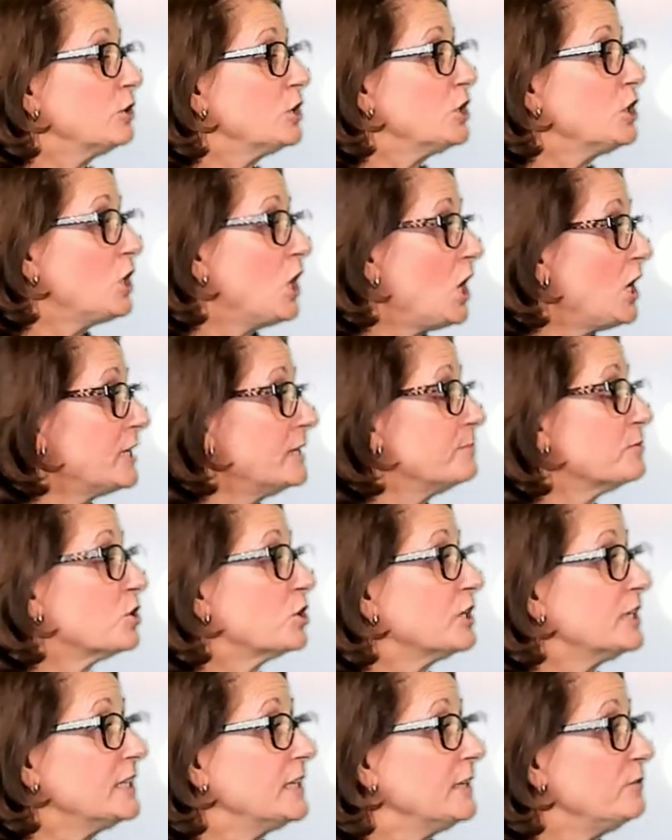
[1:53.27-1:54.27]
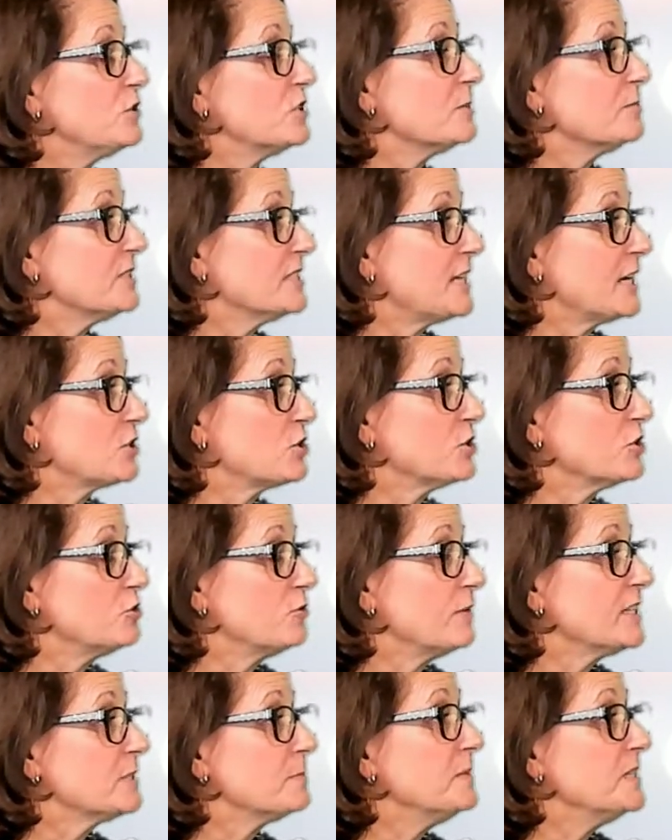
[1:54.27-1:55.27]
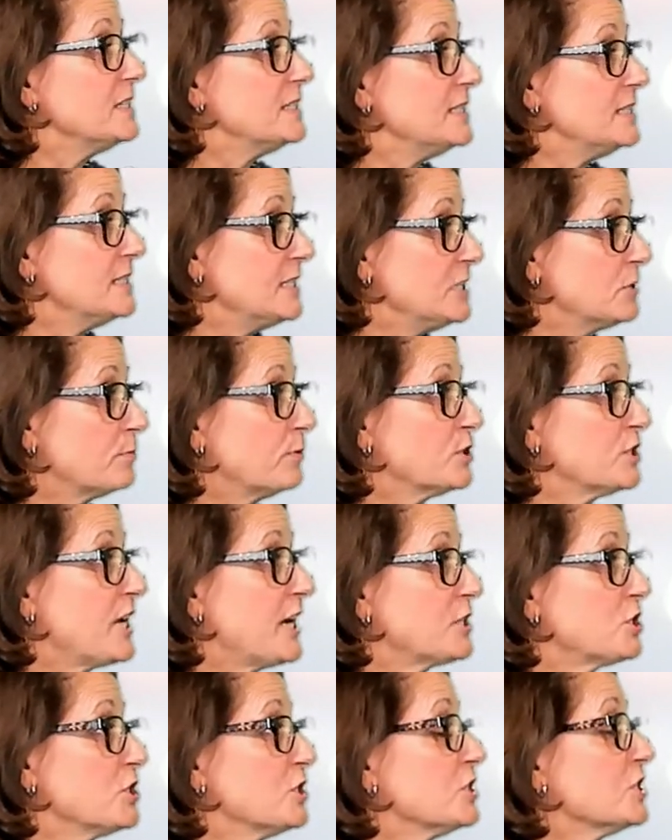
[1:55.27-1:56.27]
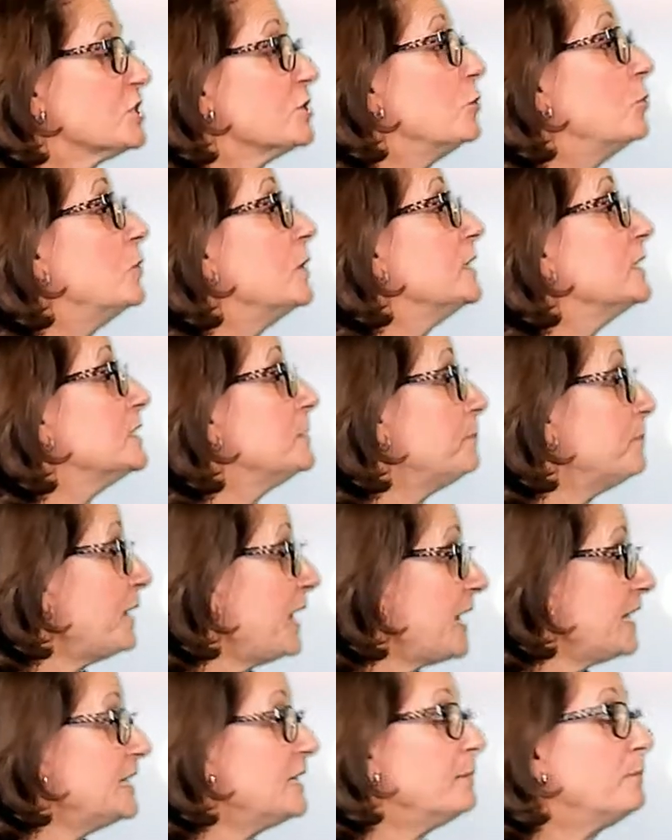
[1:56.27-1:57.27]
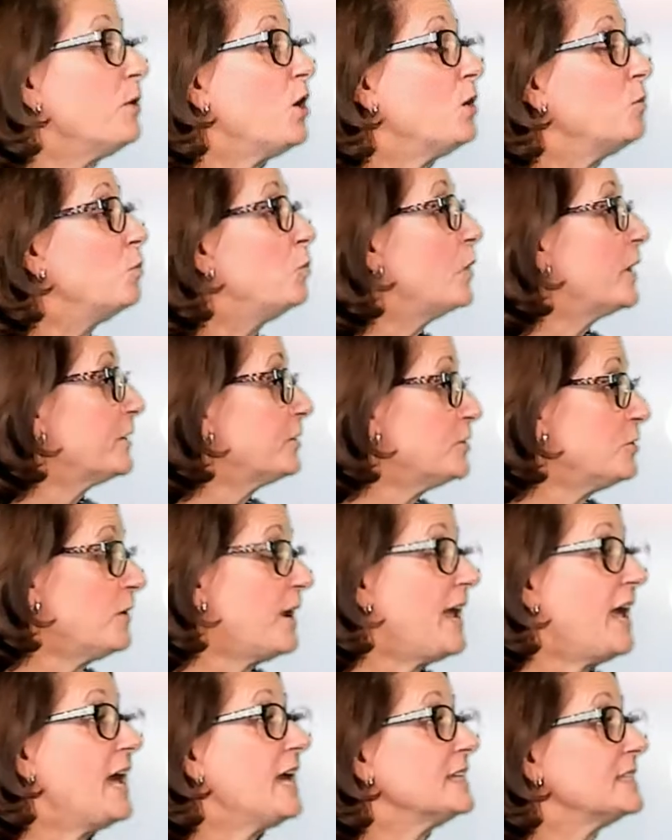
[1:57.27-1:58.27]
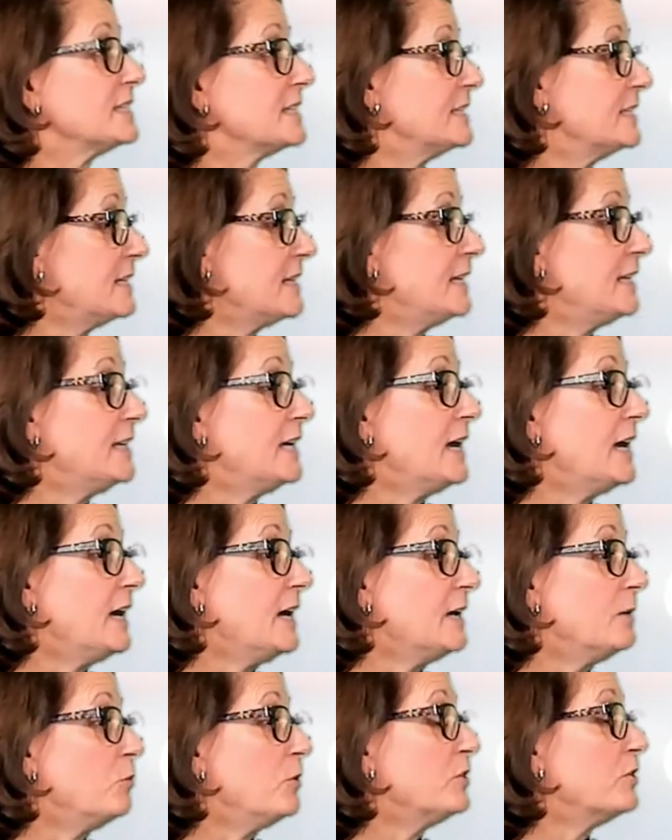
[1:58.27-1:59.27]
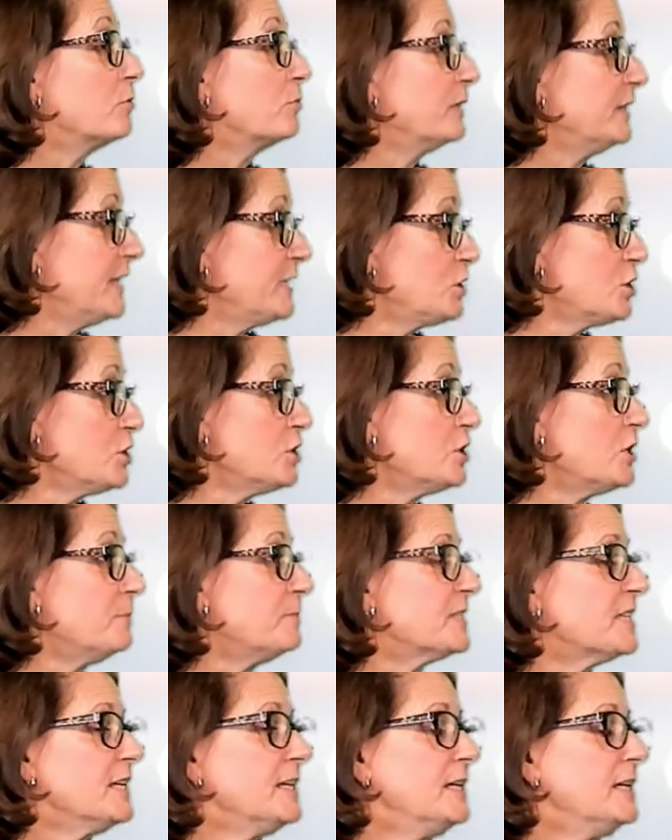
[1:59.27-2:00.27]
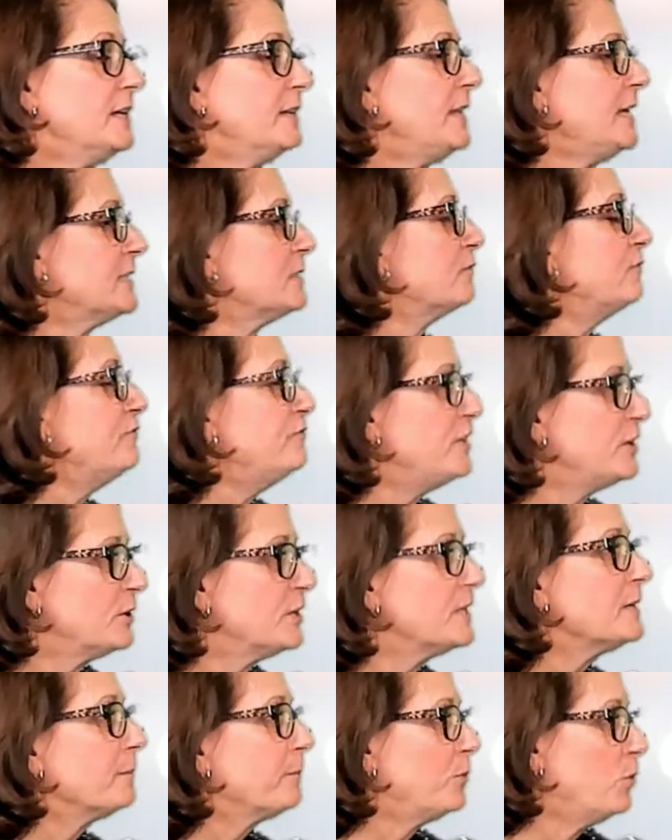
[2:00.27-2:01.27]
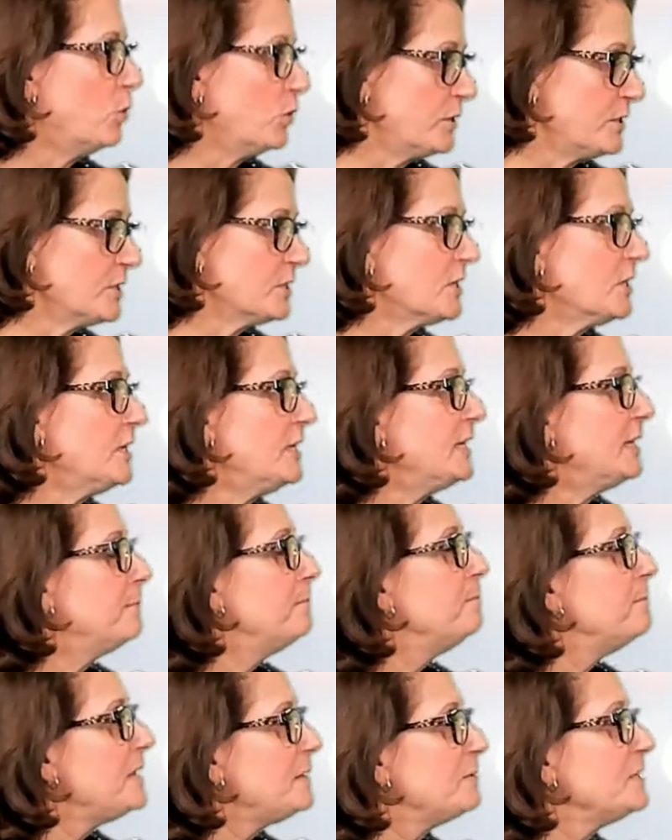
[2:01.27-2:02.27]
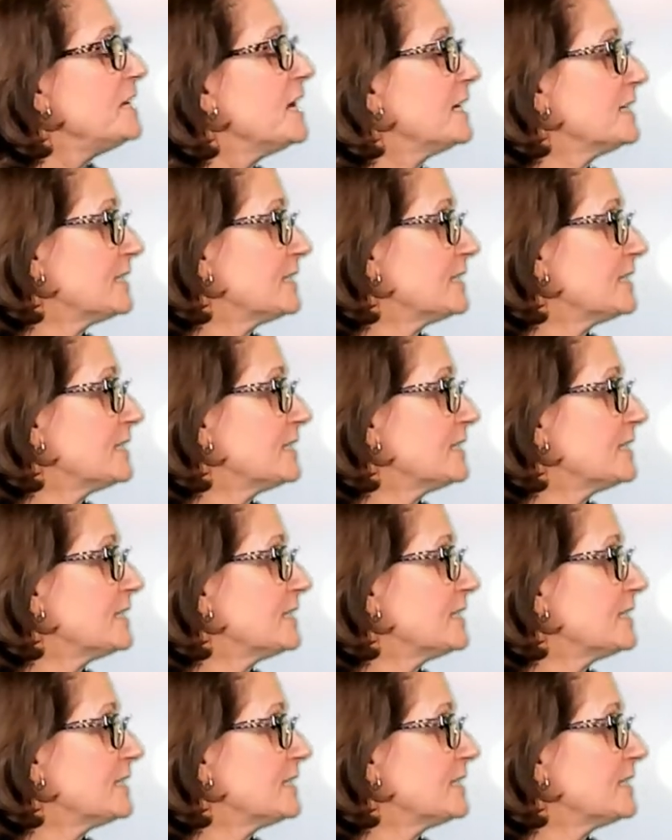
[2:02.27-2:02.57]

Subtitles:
condoms are going to give you some sexually transmitted disease protection. So depending upon where you're at and with your relationships, that's very important. Maybe not